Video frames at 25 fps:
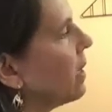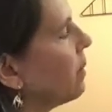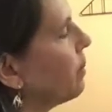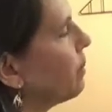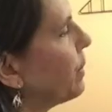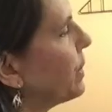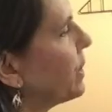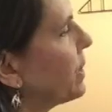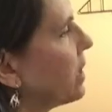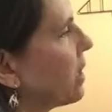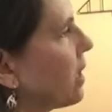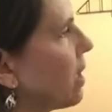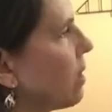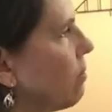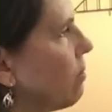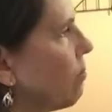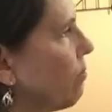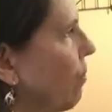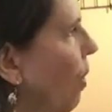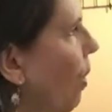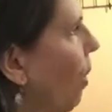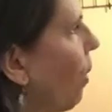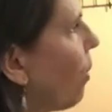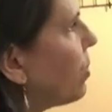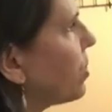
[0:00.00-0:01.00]
but the
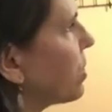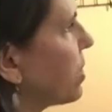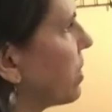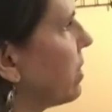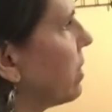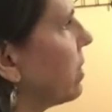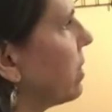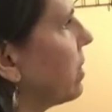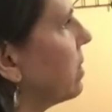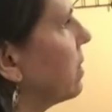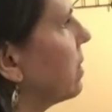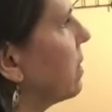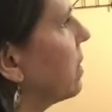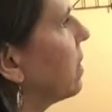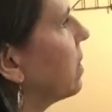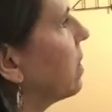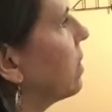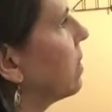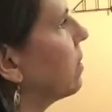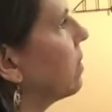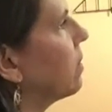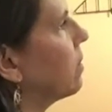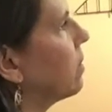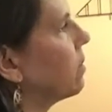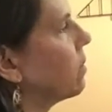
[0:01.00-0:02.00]
composer
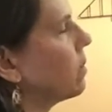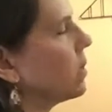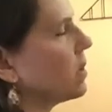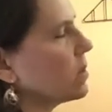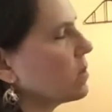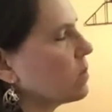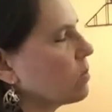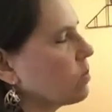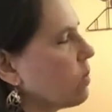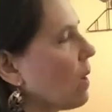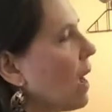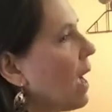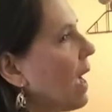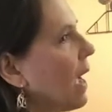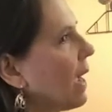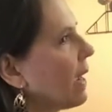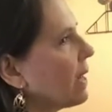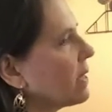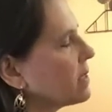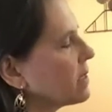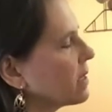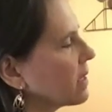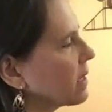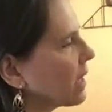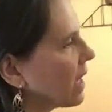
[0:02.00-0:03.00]
was
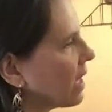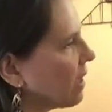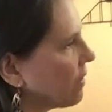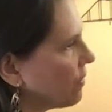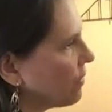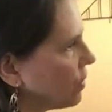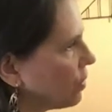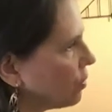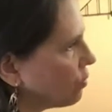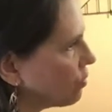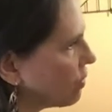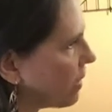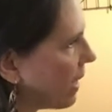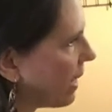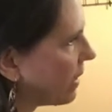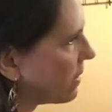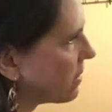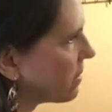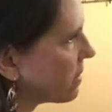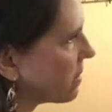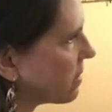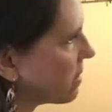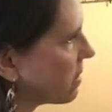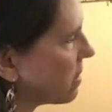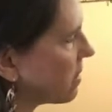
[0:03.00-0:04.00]
wise and gave you
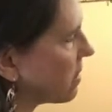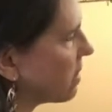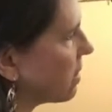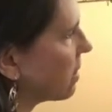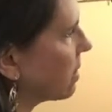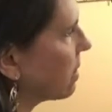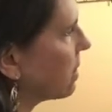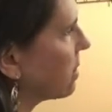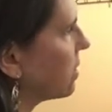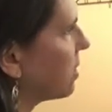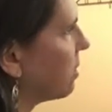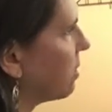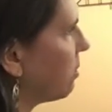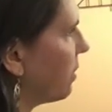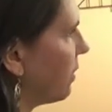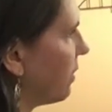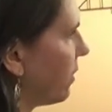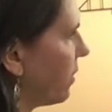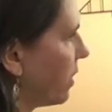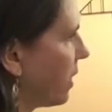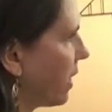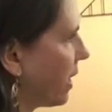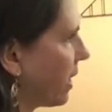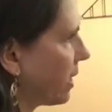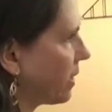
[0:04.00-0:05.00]
rests to move
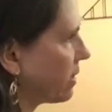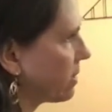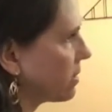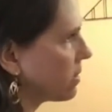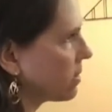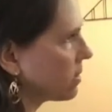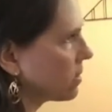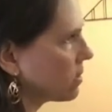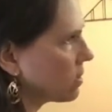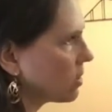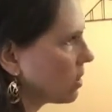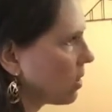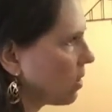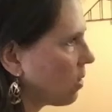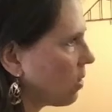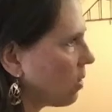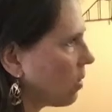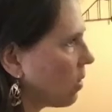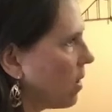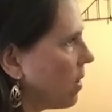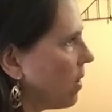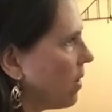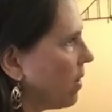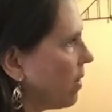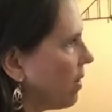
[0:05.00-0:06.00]
your hands.
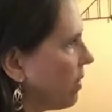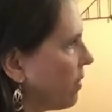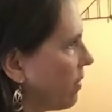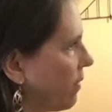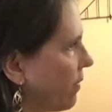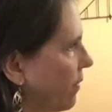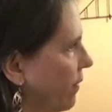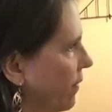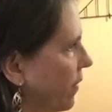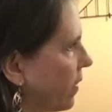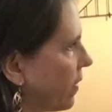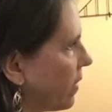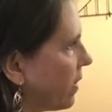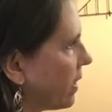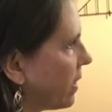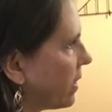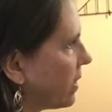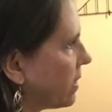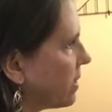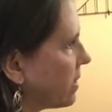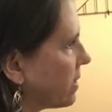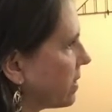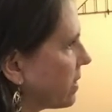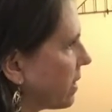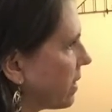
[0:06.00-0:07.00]
So for
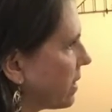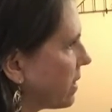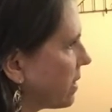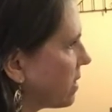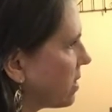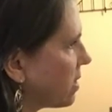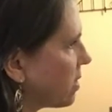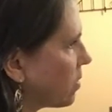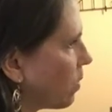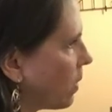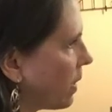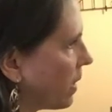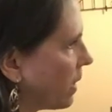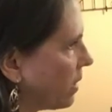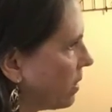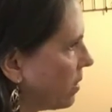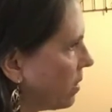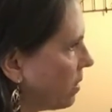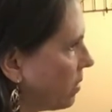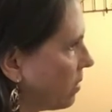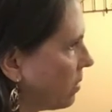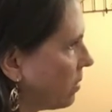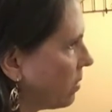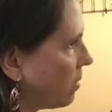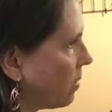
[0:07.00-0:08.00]
instance, when
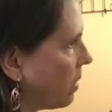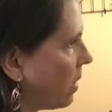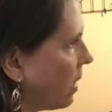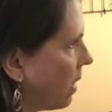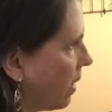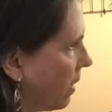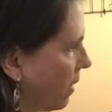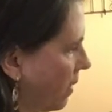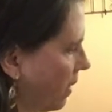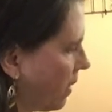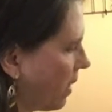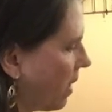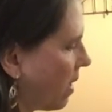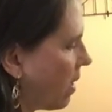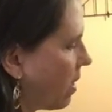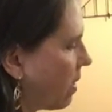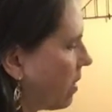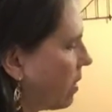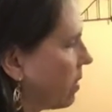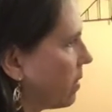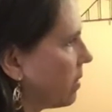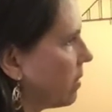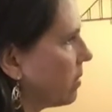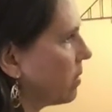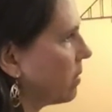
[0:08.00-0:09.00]
you
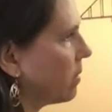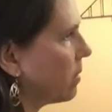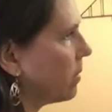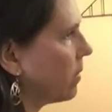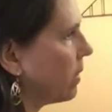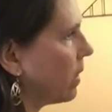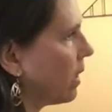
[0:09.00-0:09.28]
are,